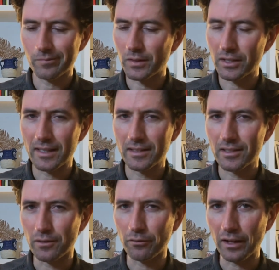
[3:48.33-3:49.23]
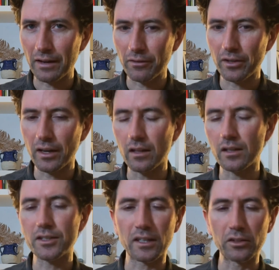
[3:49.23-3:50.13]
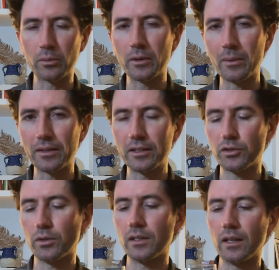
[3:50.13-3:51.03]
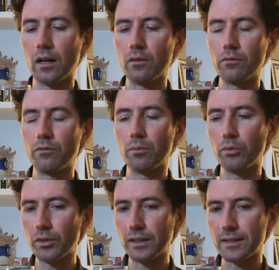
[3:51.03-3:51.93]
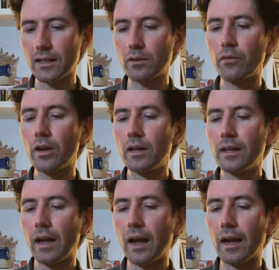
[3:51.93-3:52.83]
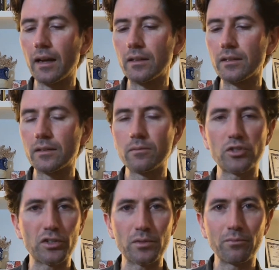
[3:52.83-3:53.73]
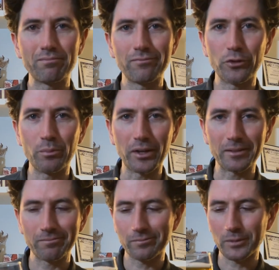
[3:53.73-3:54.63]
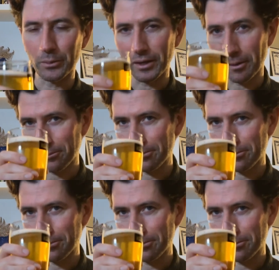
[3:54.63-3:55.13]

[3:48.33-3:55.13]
let's get into the flavor, and then I'll talk a little bit about the history of the brewery itself and share some food pairing. Here we go.